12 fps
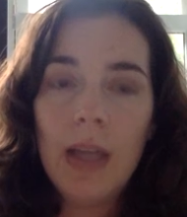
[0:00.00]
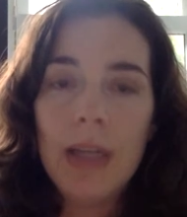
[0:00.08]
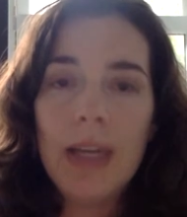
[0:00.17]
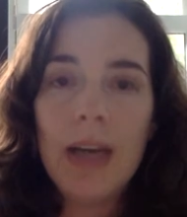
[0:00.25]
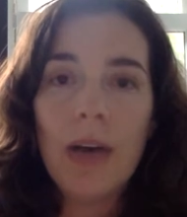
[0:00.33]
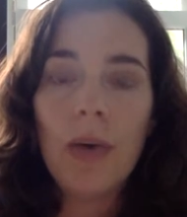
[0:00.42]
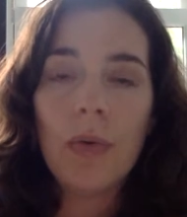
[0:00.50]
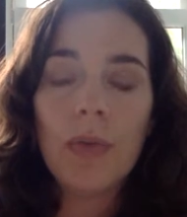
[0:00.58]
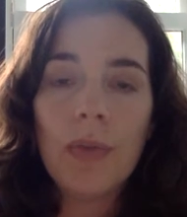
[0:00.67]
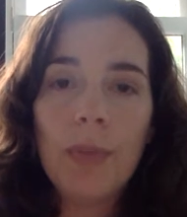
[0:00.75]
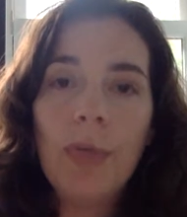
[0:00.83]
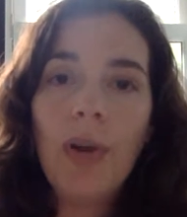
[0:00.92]
Now,
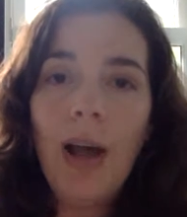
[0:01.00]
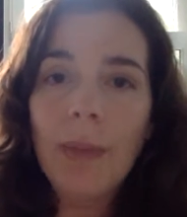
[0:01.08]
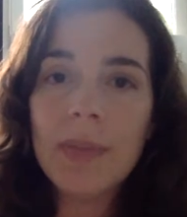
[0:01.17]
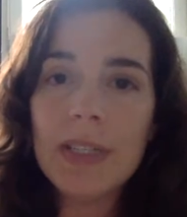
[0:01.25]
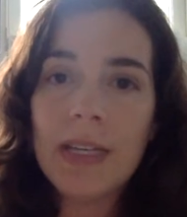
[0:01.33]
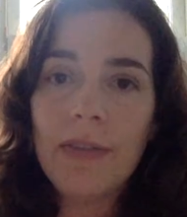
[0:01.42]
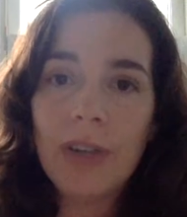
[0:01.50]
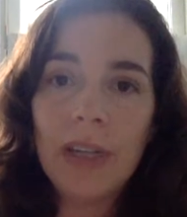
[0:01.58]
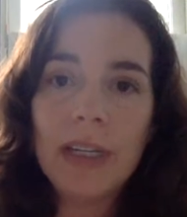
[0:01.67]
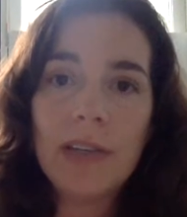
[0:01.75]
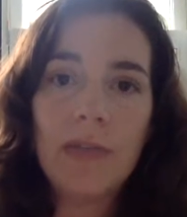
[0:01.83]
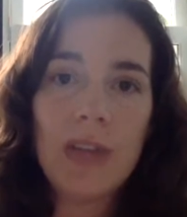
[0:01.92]
the problem is the
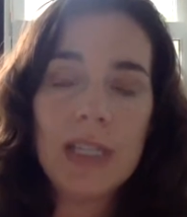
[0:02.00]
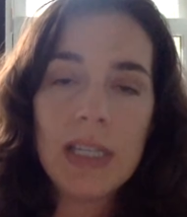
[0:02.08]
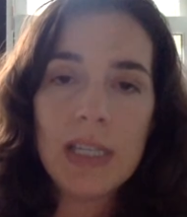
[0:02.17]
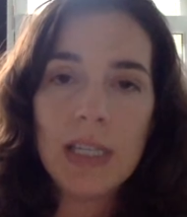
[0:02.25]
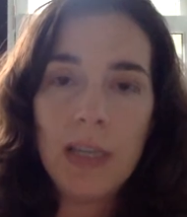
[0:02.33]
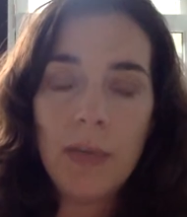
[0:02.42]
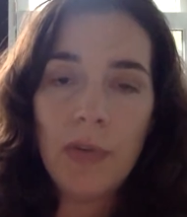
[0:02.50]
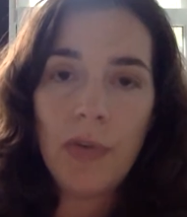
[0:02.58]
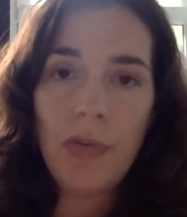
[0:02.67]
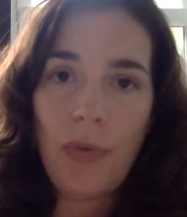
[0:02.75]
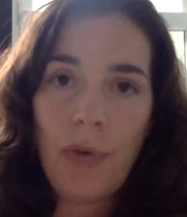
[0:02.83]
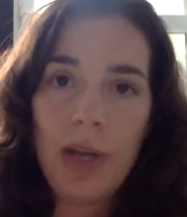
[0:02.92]
Everglades faces a number
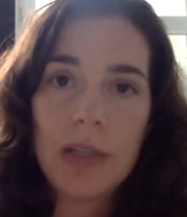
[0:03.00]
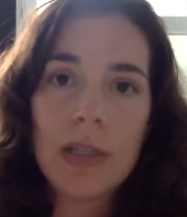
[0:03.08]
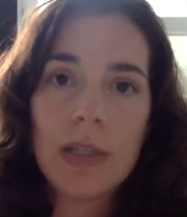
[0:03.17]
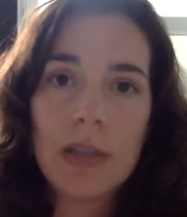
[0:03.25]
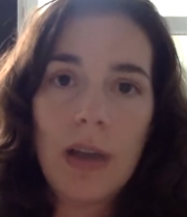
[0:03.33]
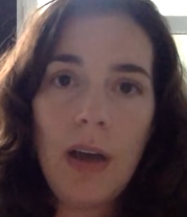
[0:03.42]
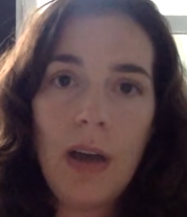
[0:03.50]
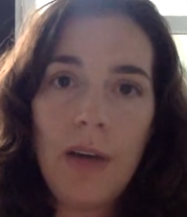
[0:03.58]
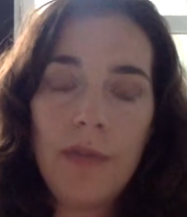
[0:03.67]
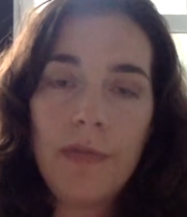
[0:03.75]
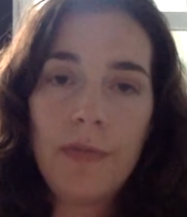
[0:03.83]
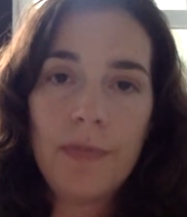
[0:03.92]
of threats.
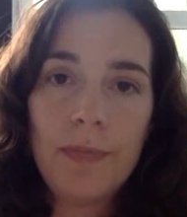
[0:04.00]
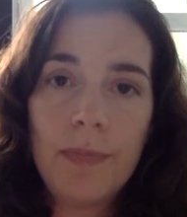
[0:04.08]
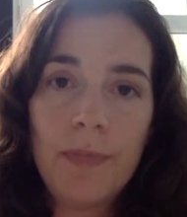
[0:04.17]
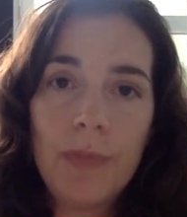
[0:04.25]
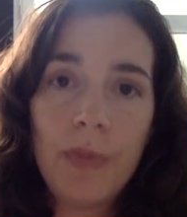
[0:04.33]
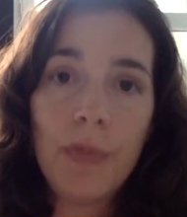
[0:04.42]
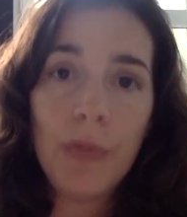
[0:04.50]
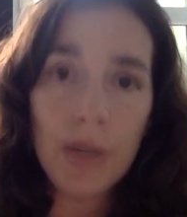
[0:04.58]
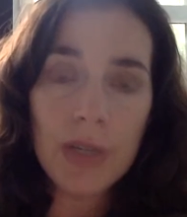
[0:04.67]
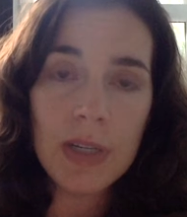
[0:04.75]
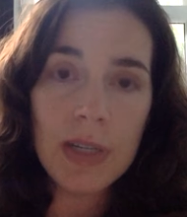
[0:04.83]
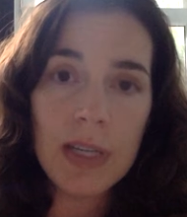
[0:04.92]
The
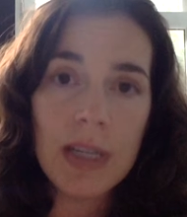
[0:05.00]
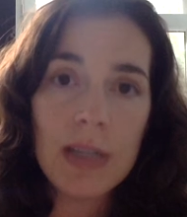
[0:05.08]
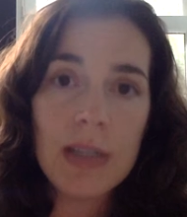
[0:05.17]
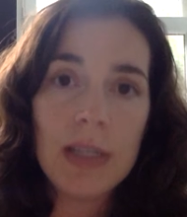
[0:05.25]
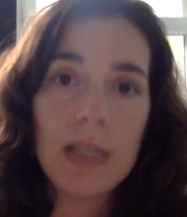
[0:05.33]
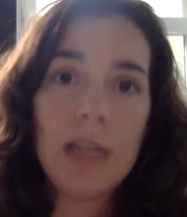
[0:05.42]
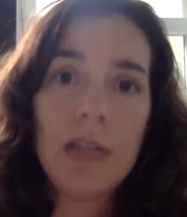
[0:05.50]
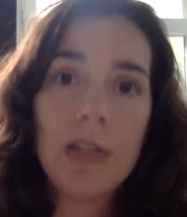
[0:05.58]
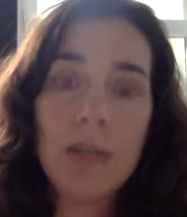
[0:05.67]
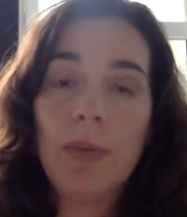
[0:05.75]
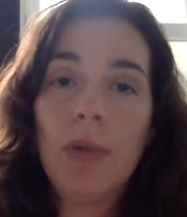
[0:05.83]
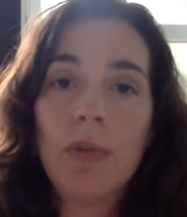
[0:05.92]
first of these is
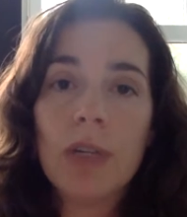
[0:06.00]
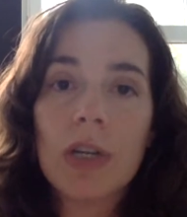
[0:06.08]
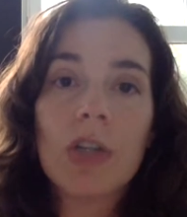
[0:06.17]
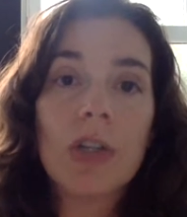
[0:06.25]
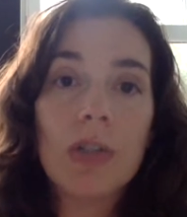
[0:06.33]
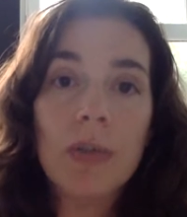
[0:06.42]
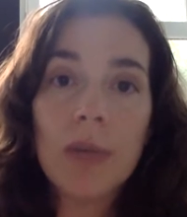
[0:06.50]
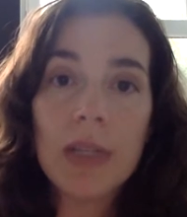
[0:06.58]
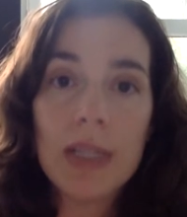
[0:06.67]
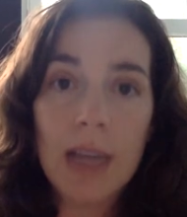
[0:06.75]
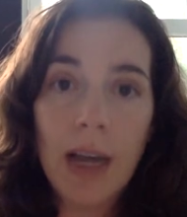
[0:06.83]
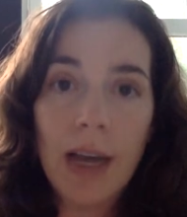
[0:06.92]
simply reduction to
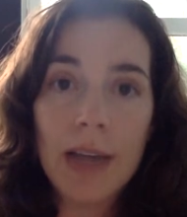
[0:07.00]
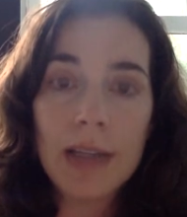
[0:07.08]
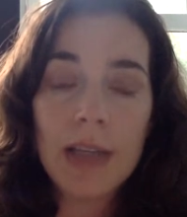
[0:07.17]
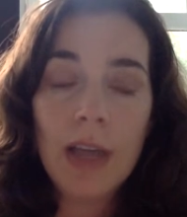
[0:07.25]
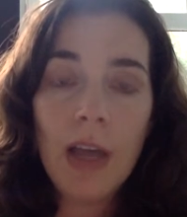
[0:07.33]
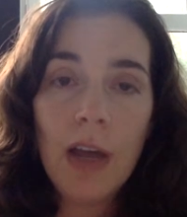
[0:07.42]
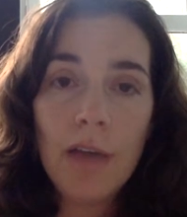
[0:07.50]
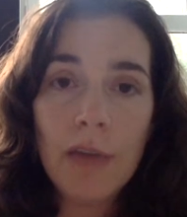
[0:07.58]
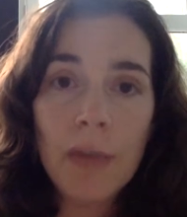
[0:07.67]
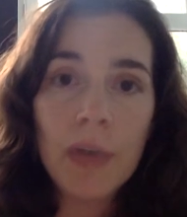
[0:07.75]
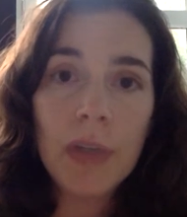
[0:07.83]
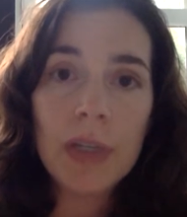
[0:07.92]
its size. For
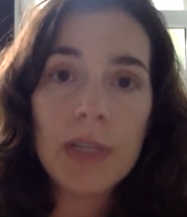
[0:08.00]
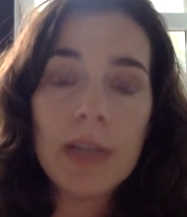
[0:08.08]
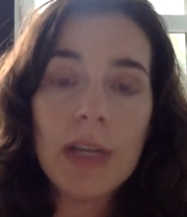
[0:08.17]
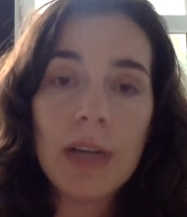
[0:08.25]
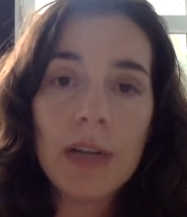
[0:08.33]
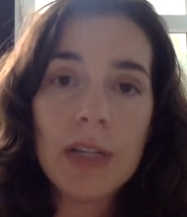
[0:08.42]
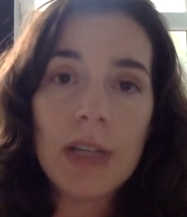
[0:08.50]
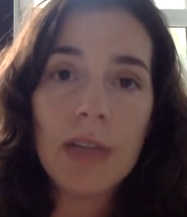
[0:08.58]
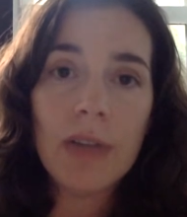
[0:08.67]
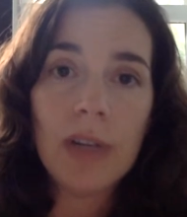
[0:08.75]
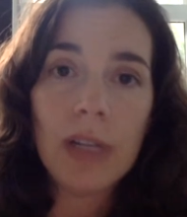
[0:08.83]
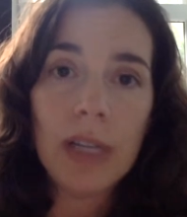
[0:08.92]
millions of years, the
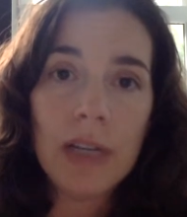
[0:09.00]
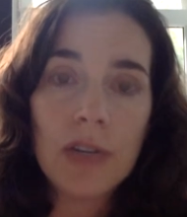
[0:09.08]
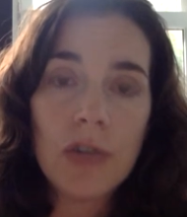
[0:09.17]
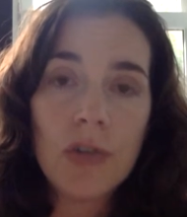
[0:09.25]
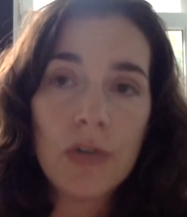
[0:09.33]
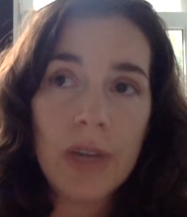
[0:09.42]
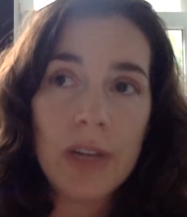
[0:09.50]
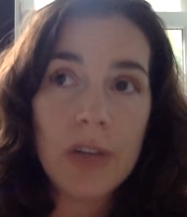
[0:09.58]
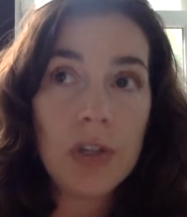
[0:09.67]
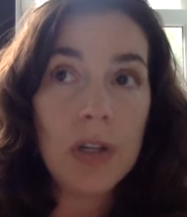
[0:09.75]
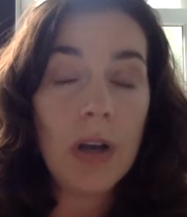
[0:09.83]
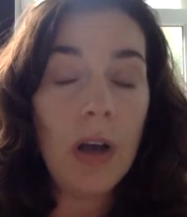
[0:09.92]
Everglades
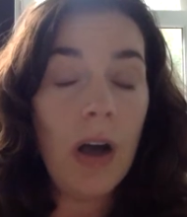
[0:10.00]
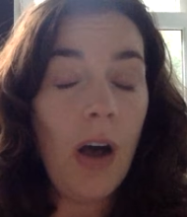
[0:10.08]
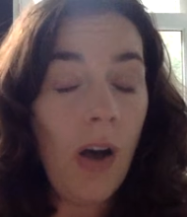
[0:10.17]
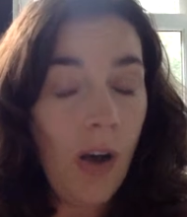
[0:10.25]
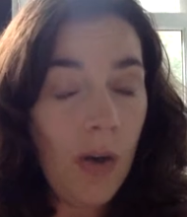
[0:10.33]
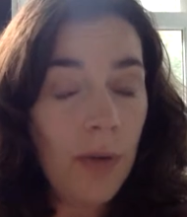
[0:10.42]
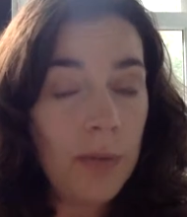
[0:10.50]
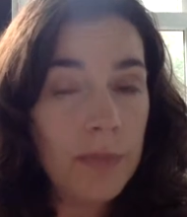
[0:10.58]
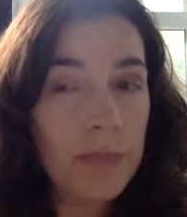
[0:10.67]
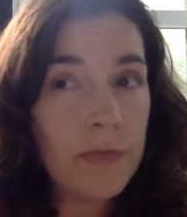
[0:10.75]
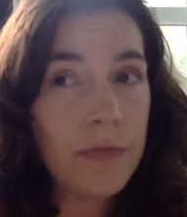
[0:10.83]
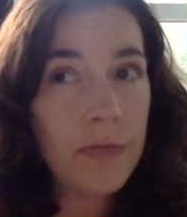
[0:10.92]
stretched
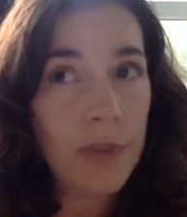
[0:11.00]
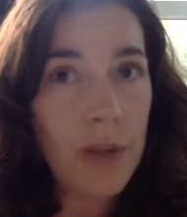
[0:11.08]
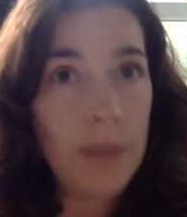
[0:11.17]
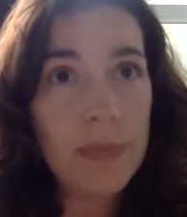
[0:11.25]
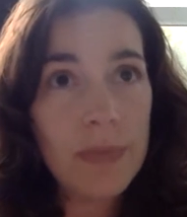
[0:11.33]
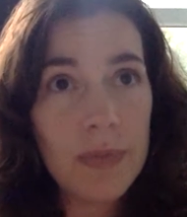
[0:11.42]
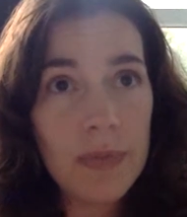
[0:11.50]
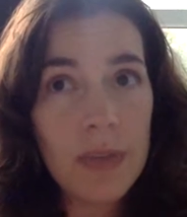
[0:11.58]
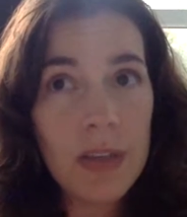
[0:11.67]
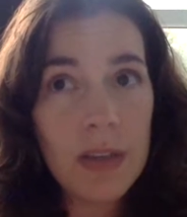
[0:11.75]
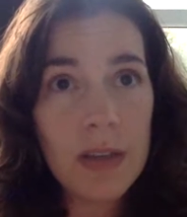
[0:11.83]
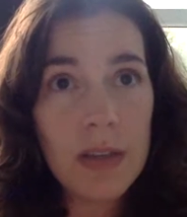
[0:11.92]
from
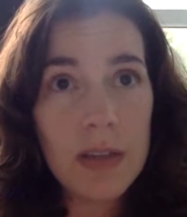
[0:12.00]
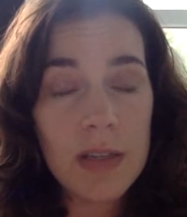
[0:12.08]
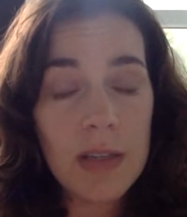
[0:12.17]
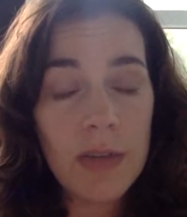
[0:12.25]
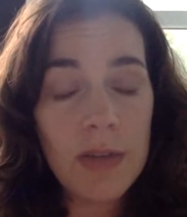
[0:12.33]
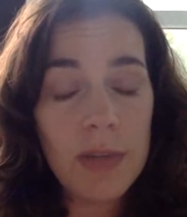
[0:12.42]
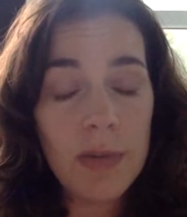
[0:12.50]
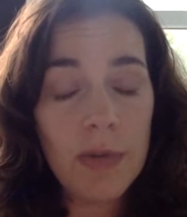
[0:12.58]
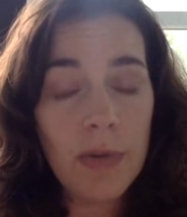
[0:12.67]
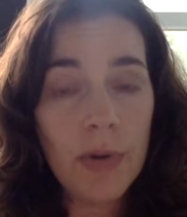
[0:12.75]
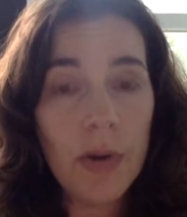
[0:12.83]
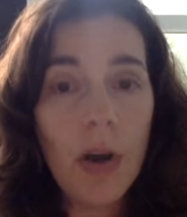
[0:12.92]
the southern tip of
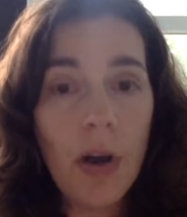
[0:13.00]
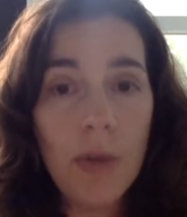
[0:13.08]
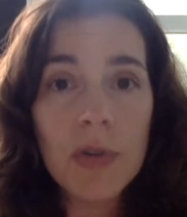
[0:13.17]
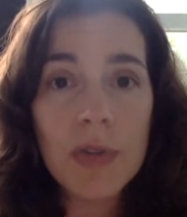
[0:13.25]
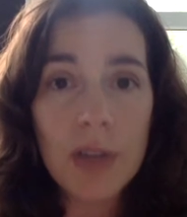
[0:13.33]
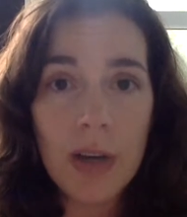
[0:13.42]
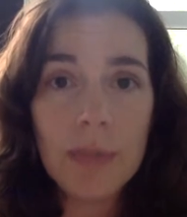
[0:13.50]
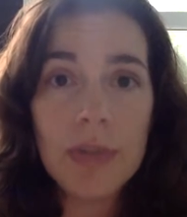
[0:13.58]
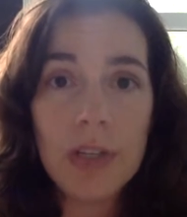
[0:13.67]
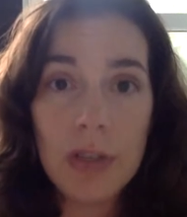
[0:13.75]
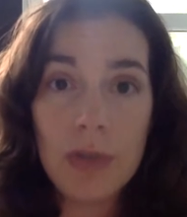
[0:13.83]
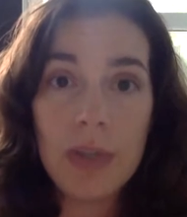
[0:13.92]
Florida almost up
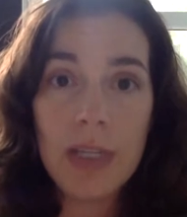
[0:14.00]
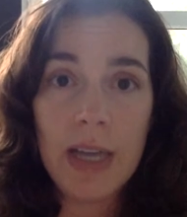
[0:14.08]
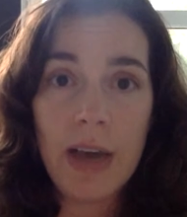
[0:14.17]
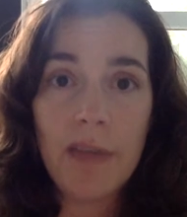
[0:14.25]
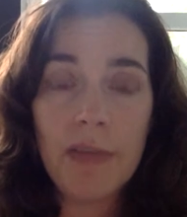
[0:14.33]
to UCF.